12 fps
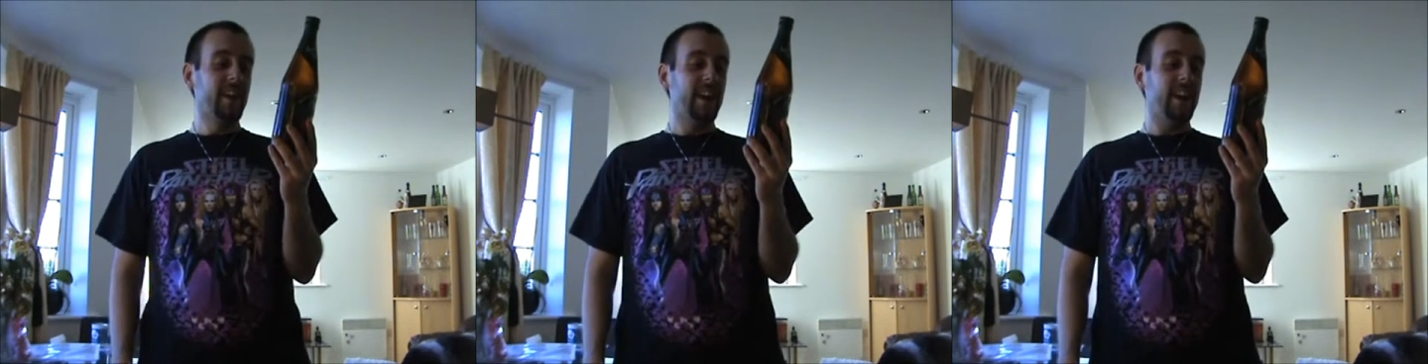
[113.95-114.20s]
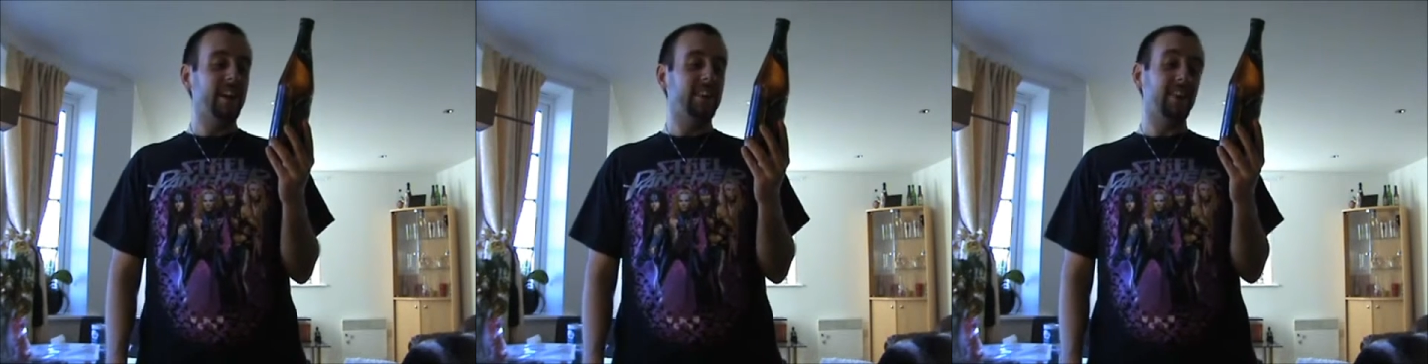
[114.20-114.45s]

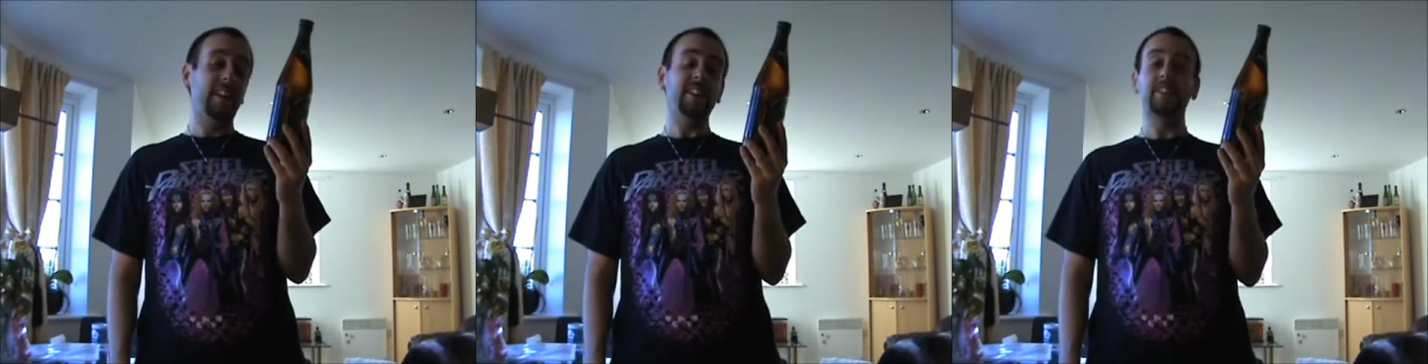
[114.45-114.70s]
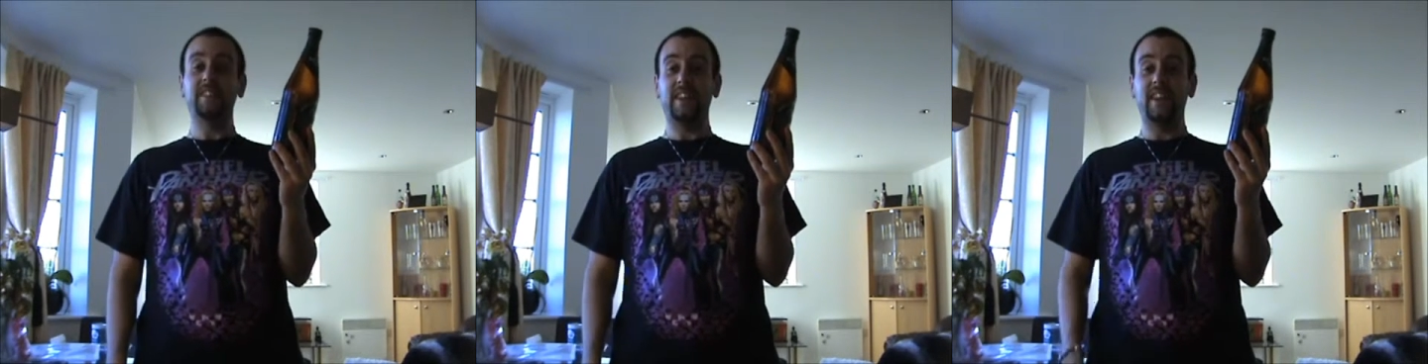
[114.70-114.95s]
And uh,
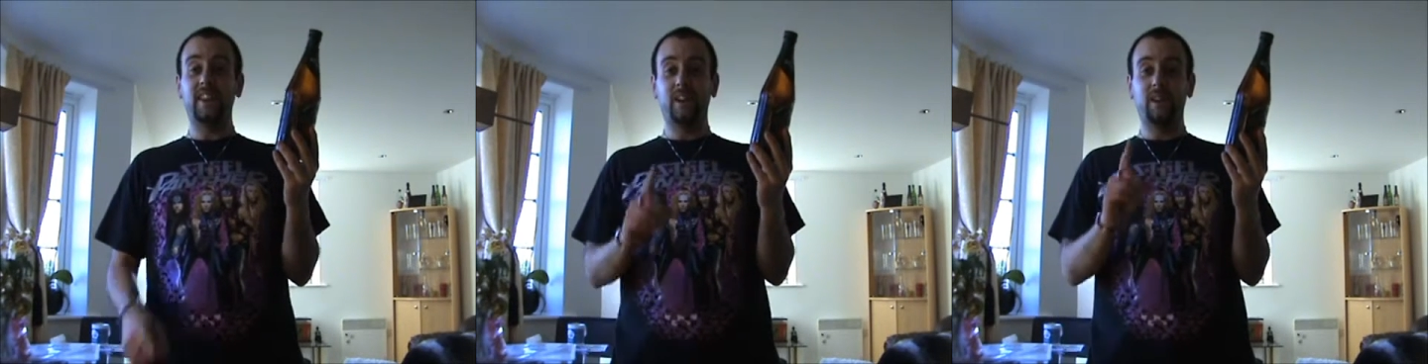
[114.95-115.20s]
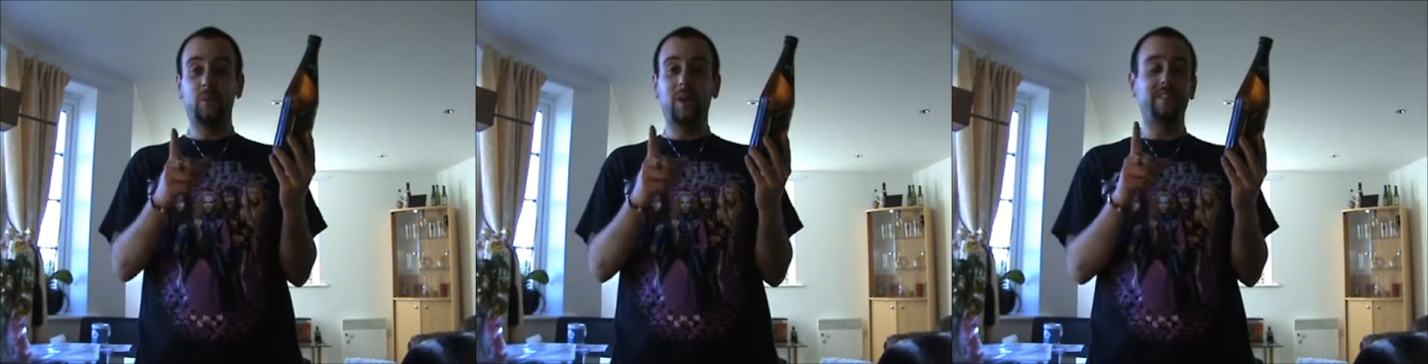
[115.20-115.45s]
here's the
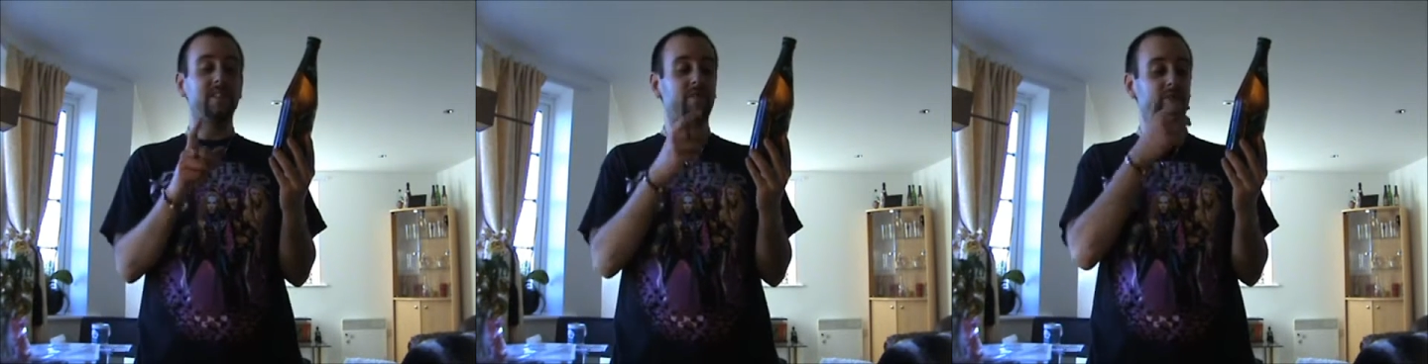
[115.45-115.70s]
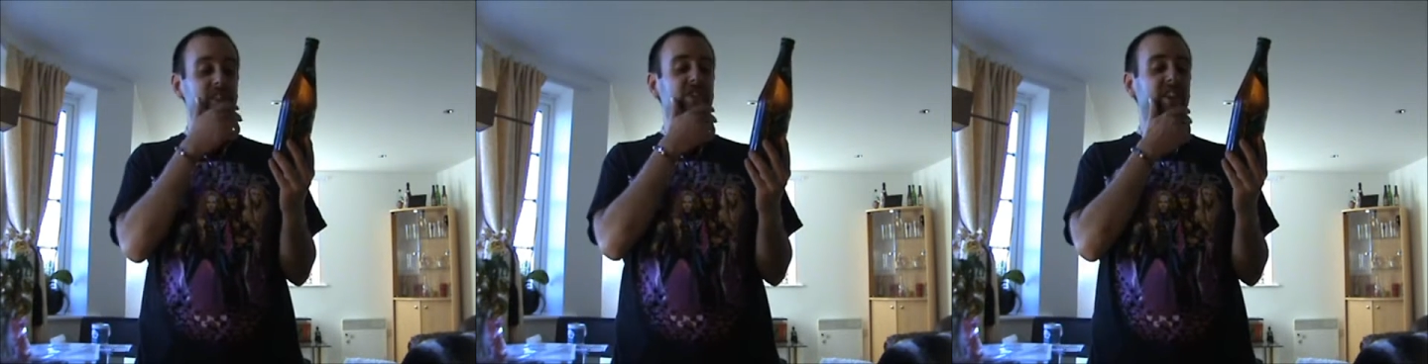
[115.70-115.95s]
uh, where it
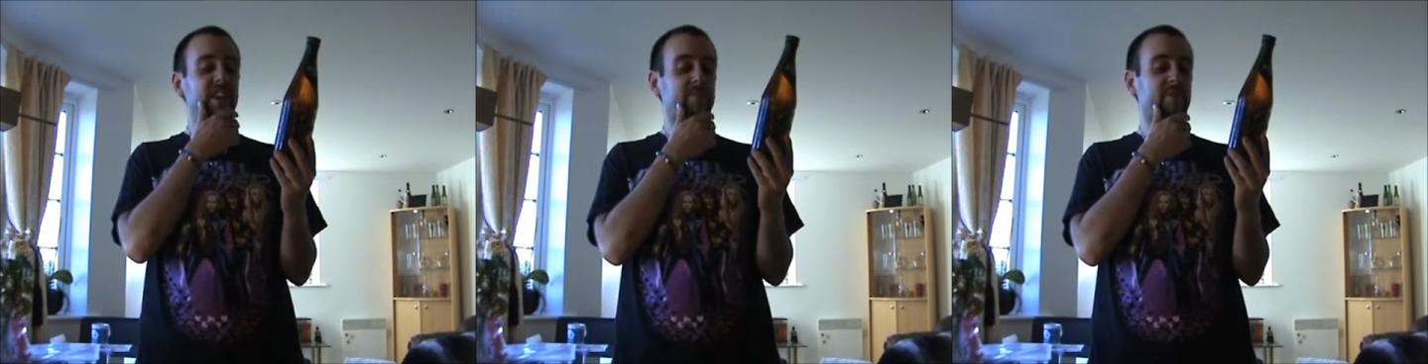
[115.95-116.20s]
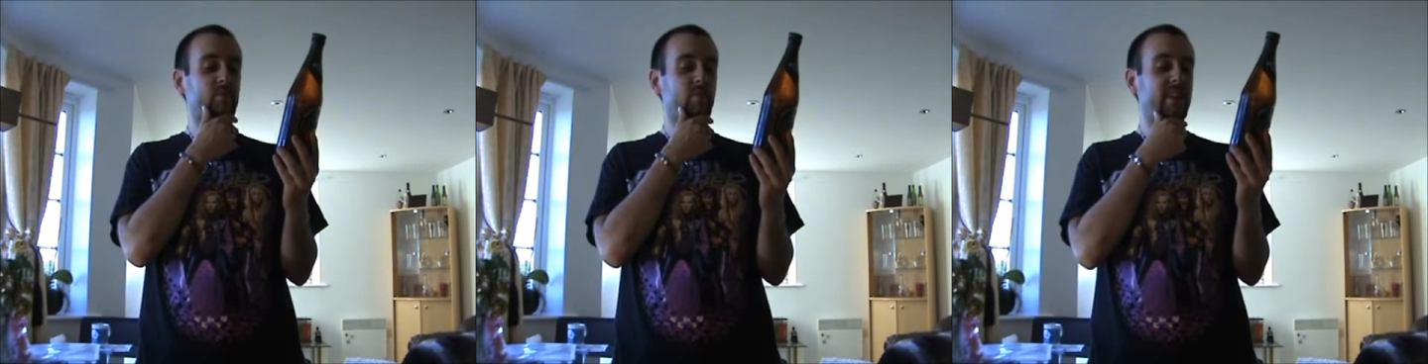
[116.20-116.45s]
differentiates
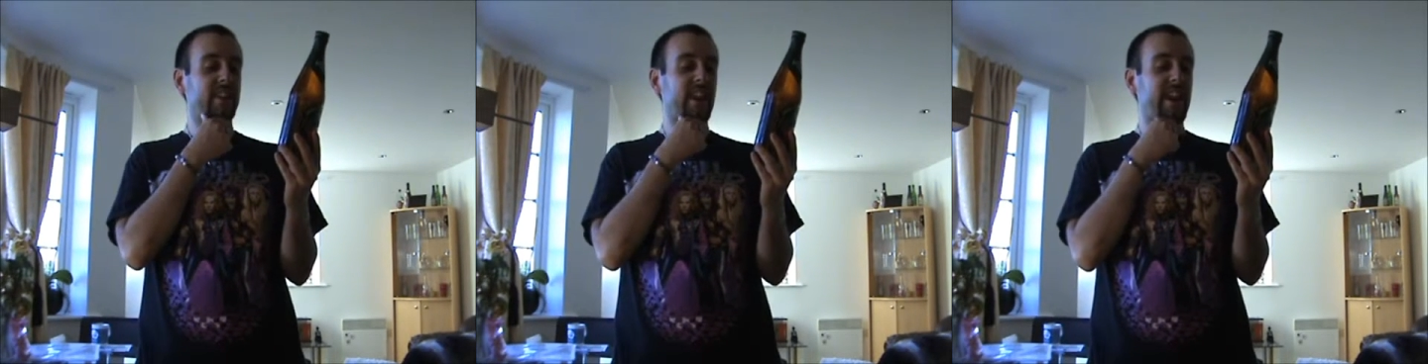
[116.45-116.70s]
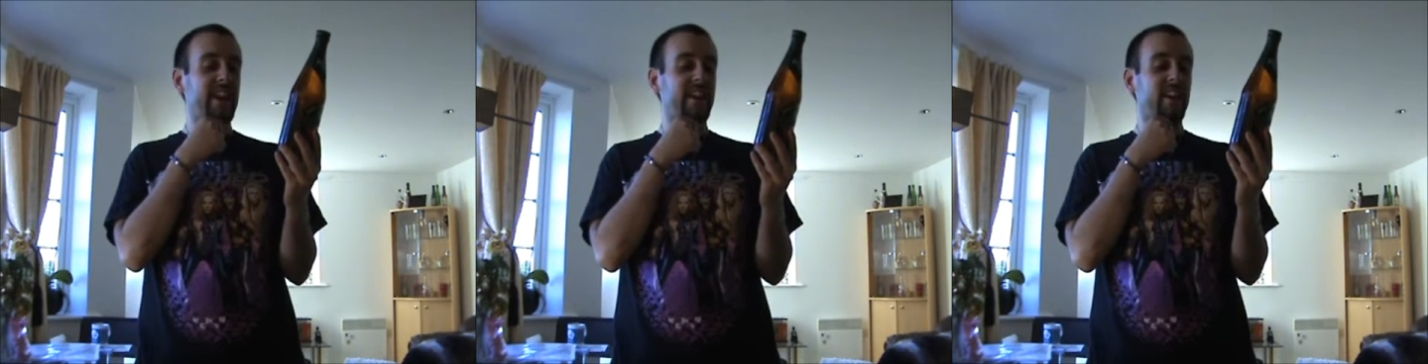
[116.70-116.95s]
between
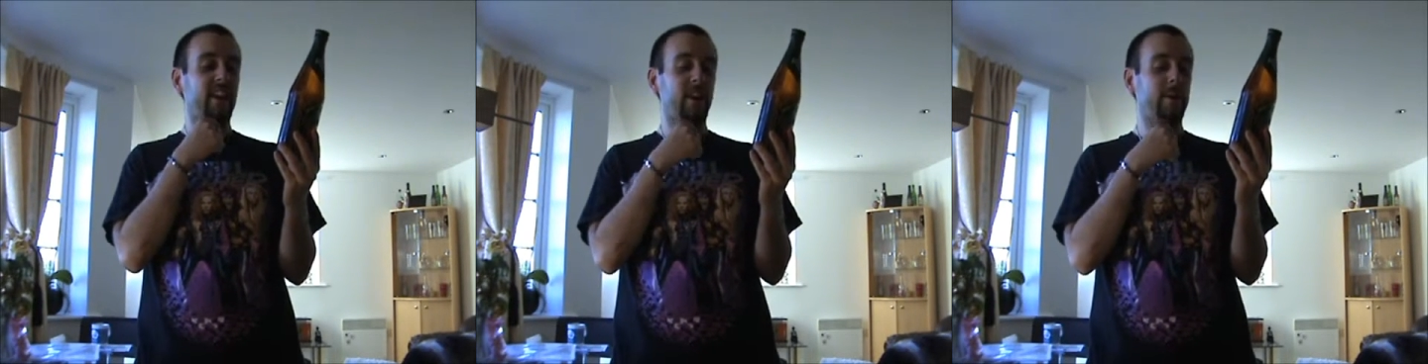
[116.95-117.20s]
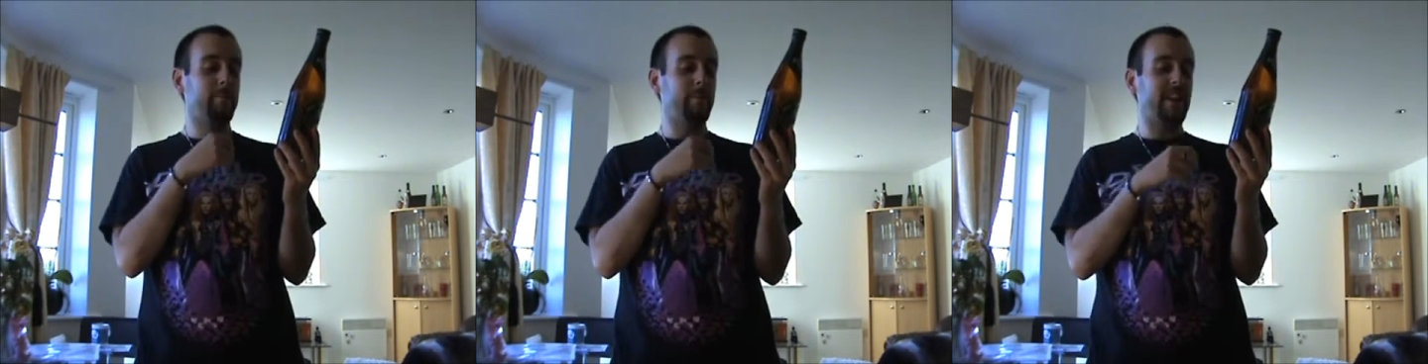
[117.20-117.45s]
a
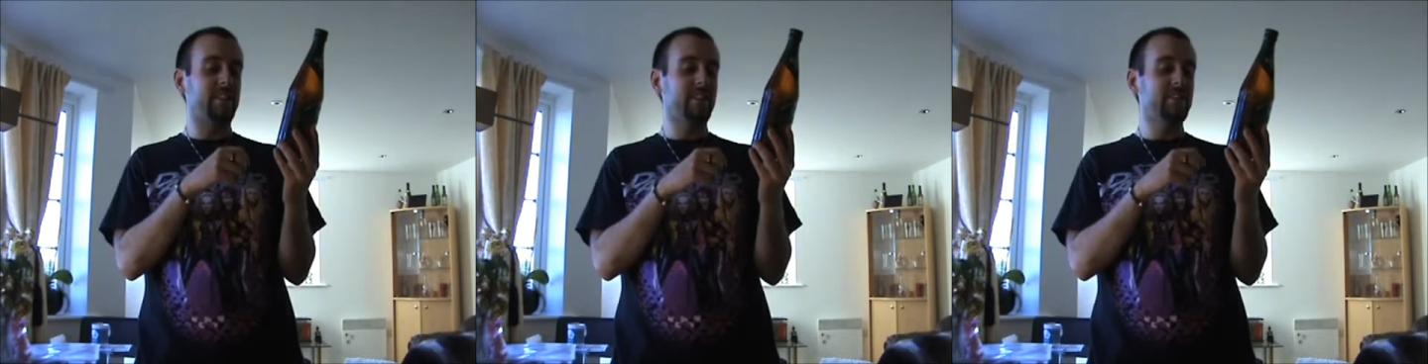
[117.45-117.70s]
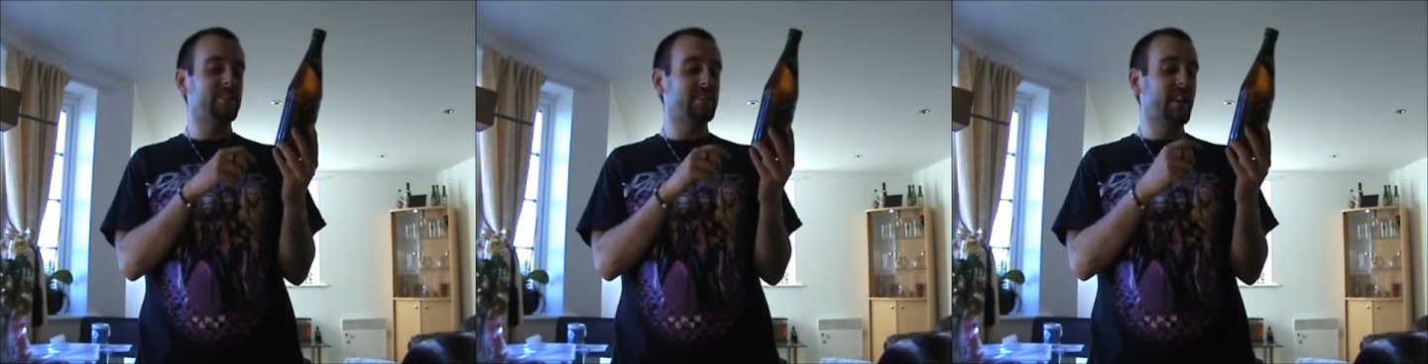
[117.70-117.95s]
uh,
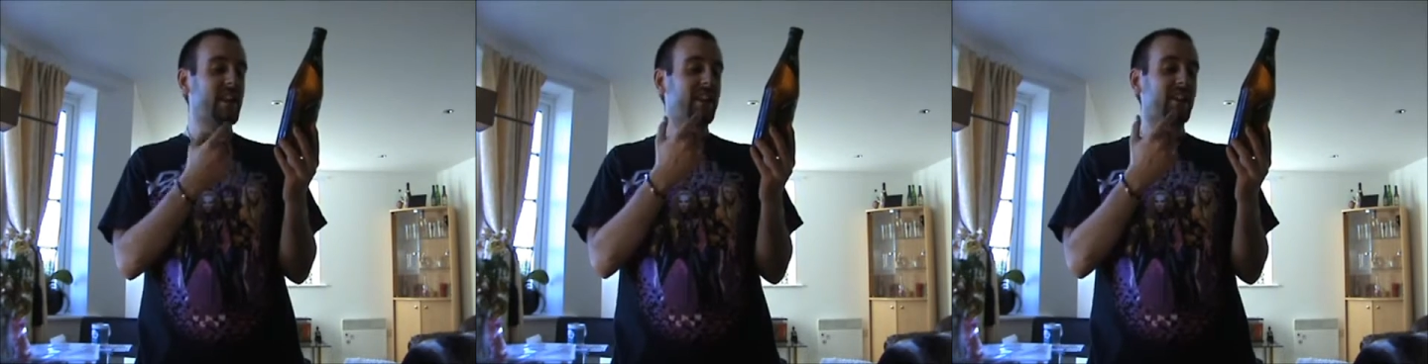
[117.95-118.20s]
Magners,